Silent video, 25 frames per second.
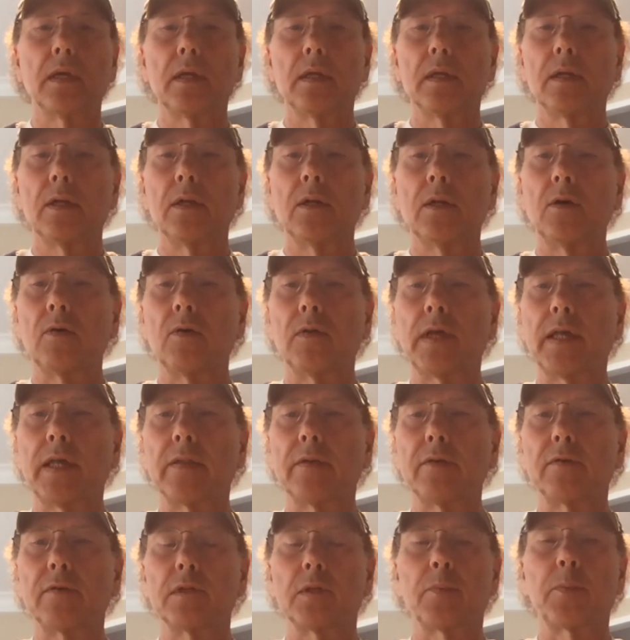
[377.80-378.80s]
know that
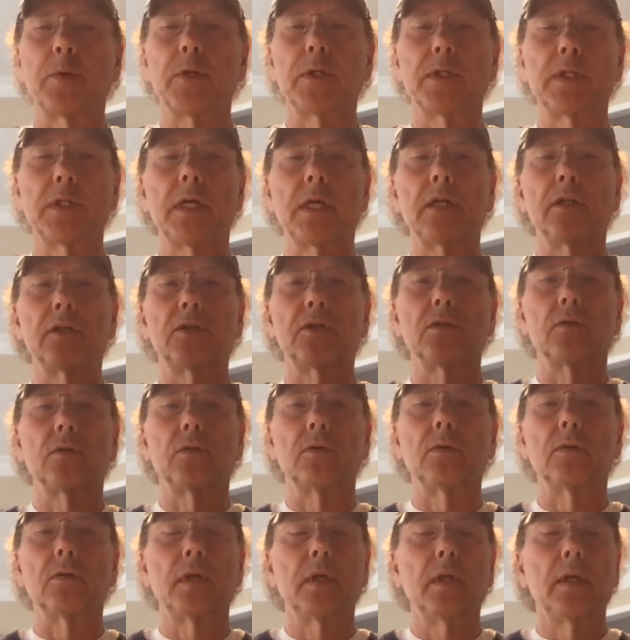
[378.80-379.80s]
there's a
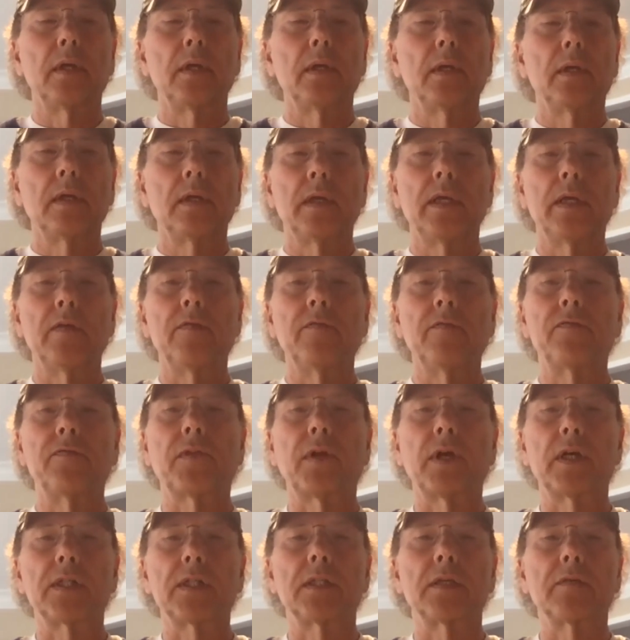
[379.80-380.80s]
potential
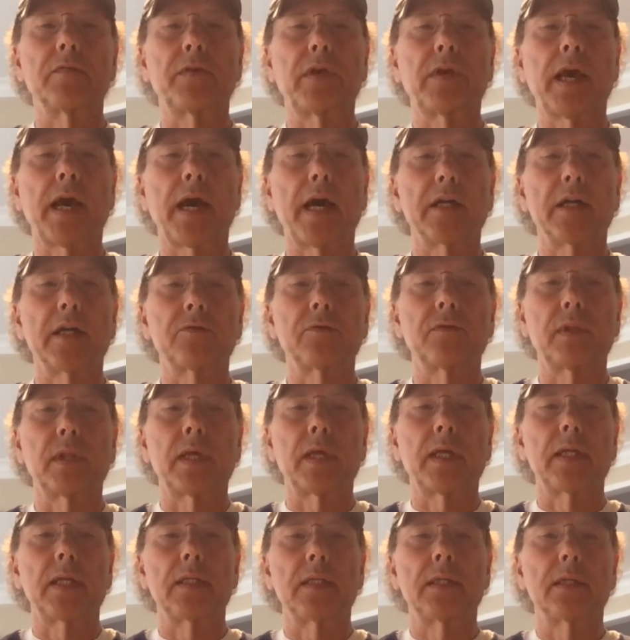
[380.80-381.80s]
influx of cash
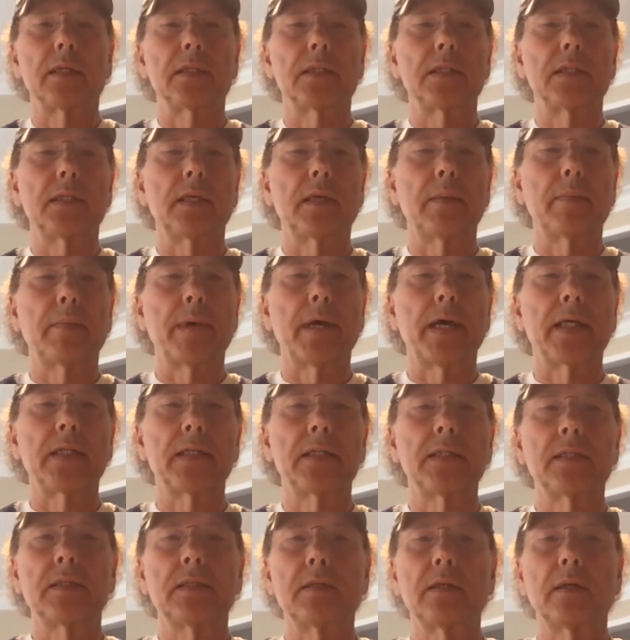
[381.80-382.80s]
related to
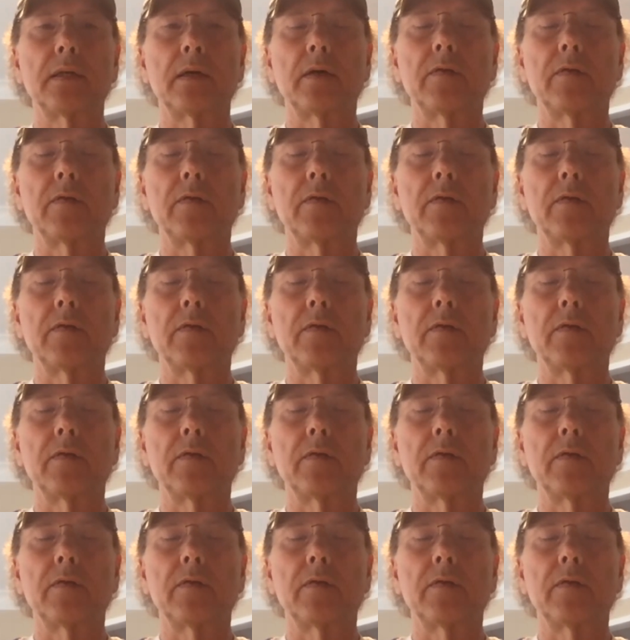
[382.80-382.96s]
CMS